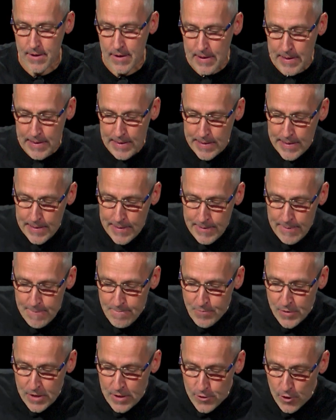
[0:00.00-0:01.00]
Yeah.
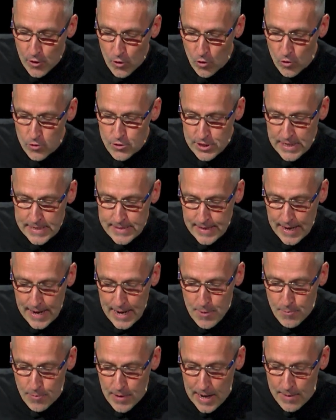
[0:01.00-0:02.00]
The Lord said to
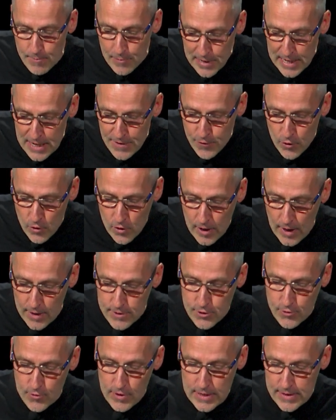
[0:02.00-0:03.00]
Abraham, Leave your
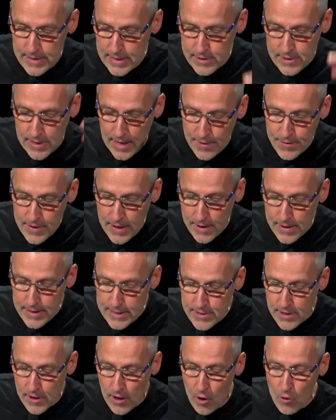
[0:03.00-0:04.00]
country, this, that, and the other. He
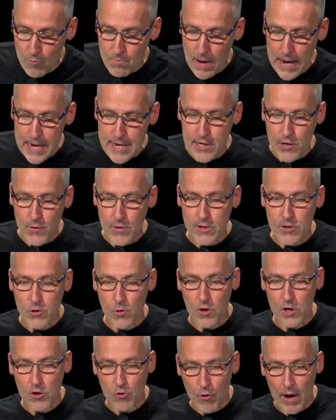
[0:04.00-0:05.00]
said, I'll make you
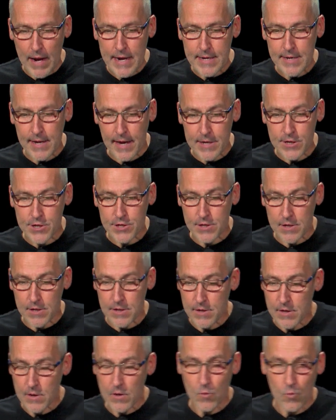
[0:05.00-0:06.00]
into a great
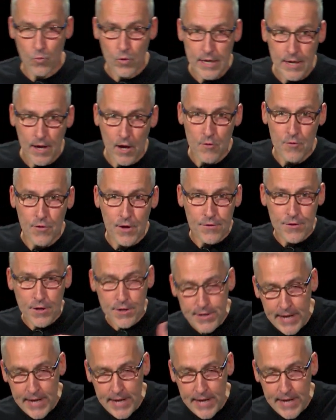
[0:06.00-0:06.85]
nation. We know that the